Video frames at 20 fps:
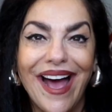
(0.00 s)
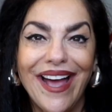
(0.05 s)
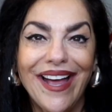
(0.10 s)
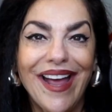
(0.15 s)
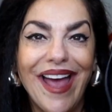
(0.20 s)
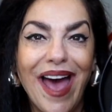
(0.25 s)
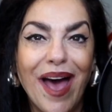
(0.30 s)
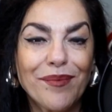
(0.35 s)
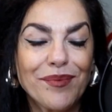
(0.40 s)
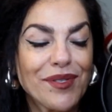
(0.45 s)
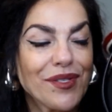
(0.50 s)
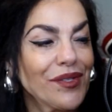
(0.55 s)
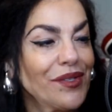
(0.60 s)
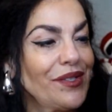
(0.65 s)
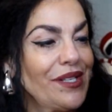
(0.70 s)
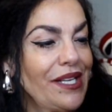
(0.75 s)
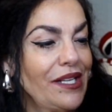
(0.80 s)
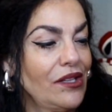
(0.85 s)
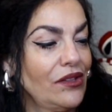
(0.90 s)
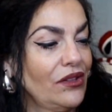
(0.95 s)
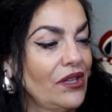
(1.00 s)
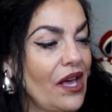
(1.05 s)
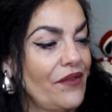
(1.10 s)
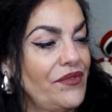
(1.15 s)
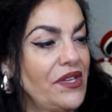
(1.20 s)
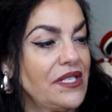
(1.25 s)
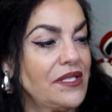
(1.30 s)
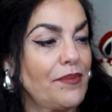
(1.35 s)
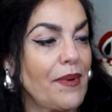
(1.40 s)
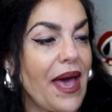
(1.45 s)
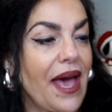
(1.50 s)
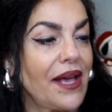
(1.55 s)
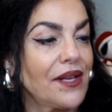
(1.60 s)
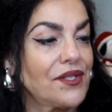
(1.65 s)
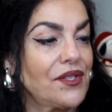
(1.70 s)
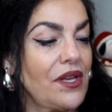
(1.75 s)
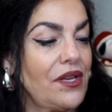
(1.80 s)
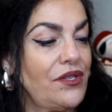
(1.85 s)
I absolutely love these bags.